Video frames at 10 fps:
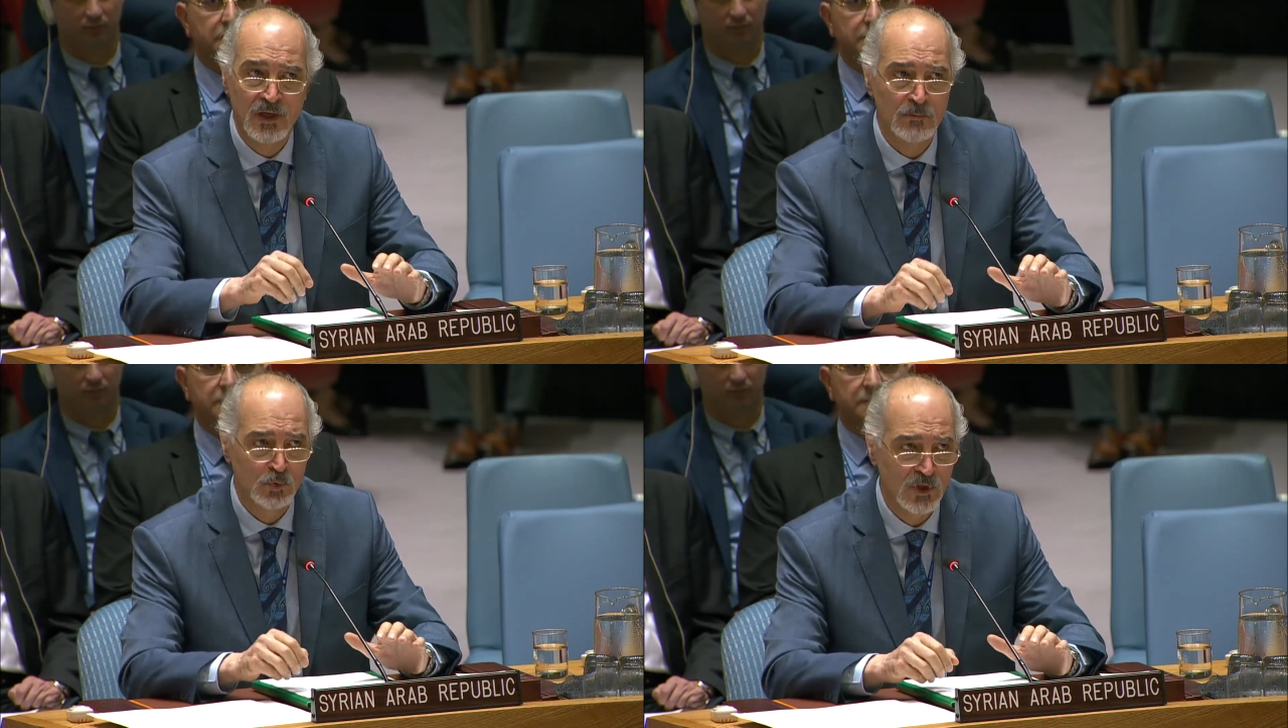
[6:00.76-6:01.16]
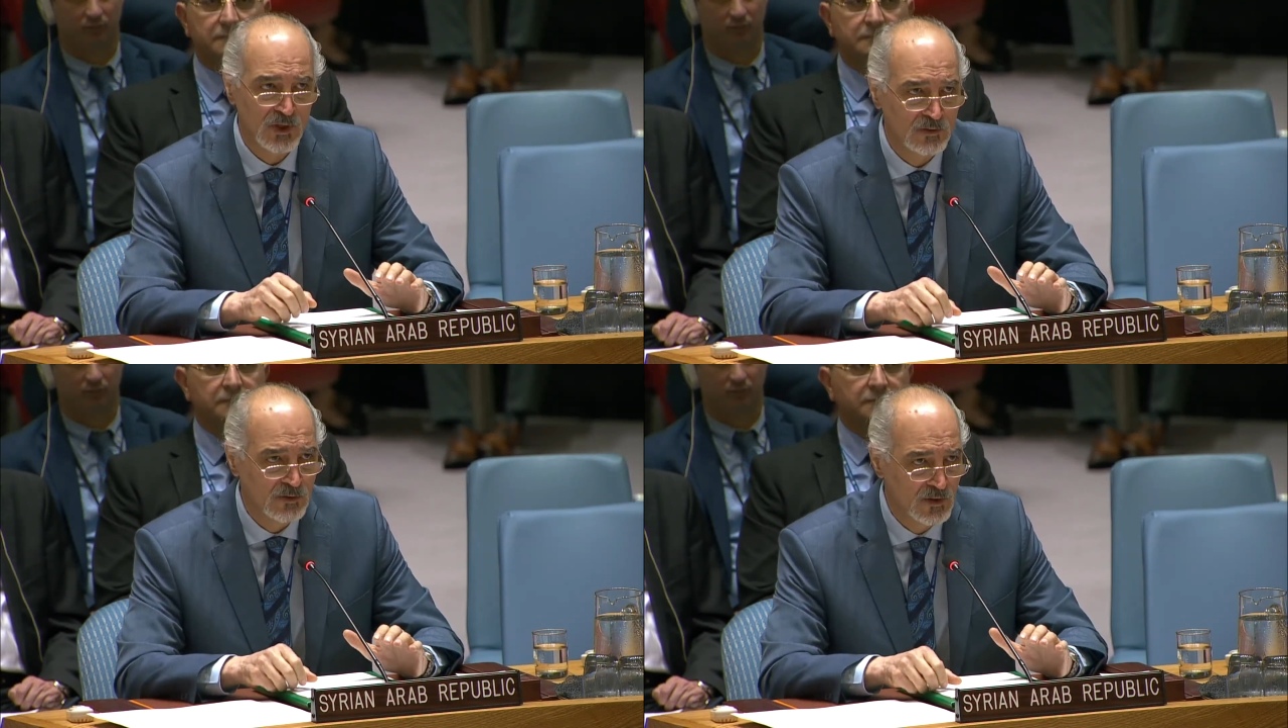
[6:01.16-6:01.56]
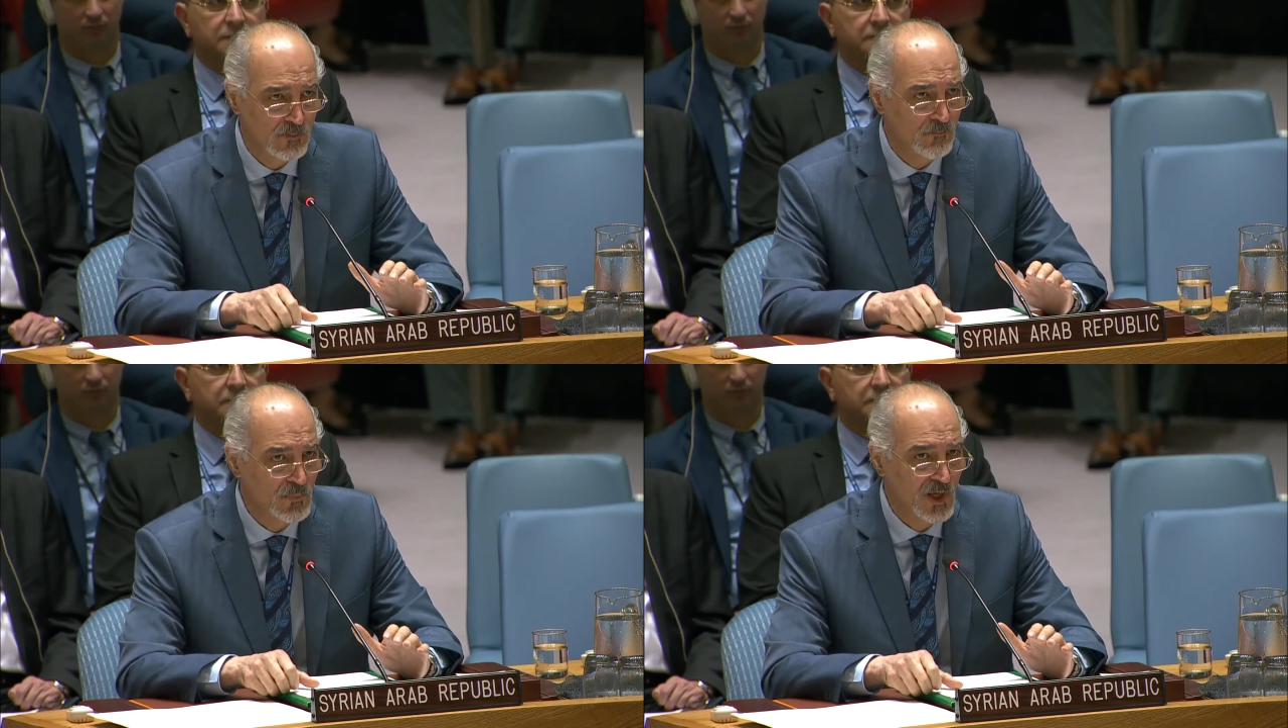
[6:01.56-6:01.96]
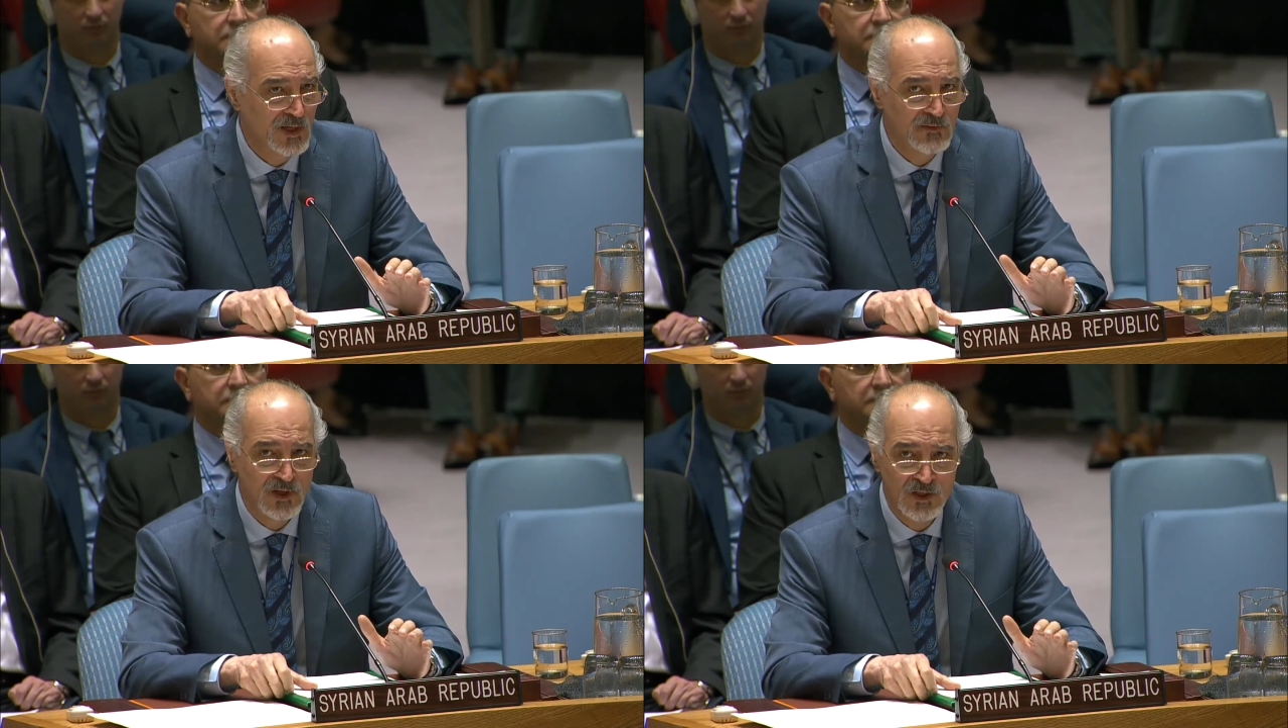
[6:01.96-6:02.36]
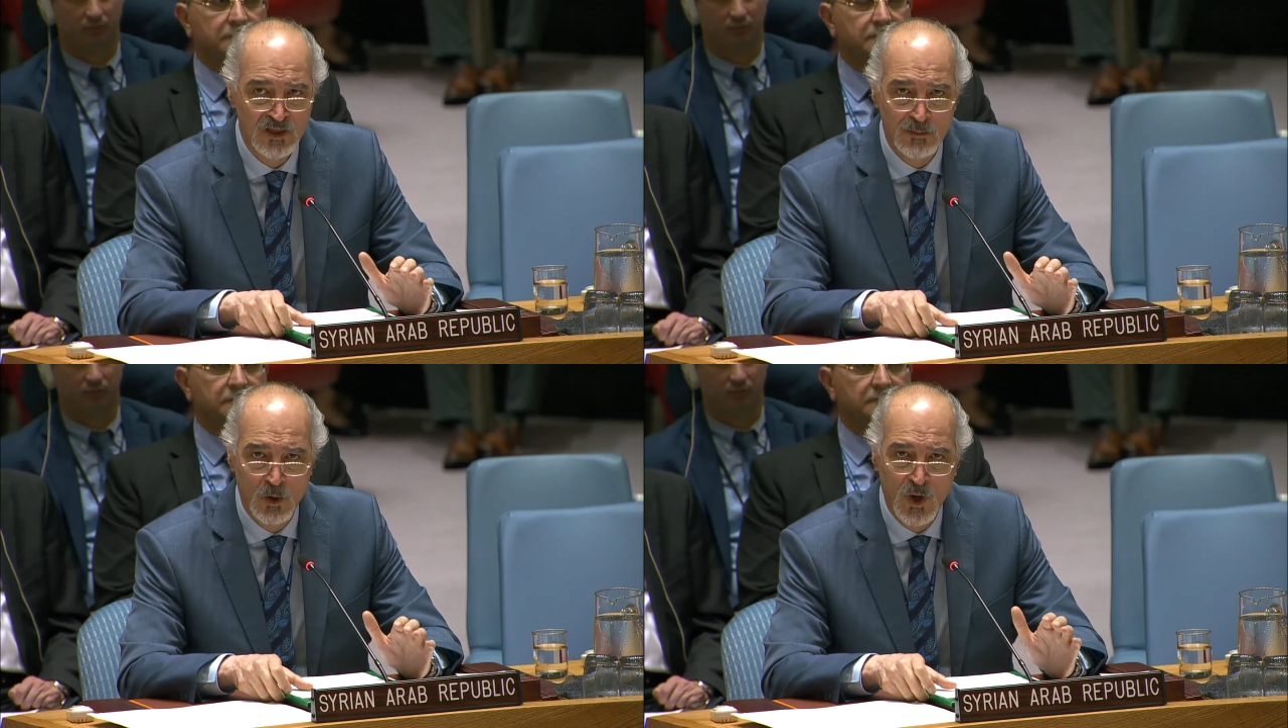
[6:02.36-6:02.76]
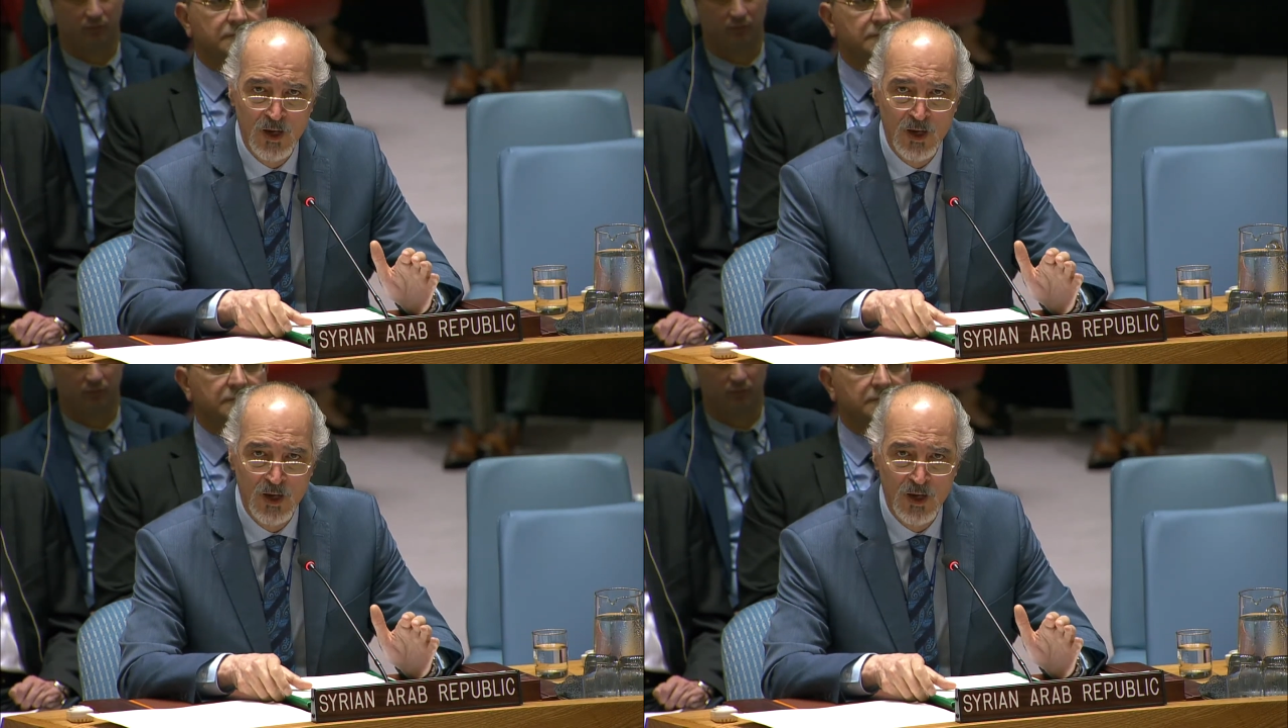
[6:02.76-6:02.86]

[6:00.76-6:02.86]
All of this was absent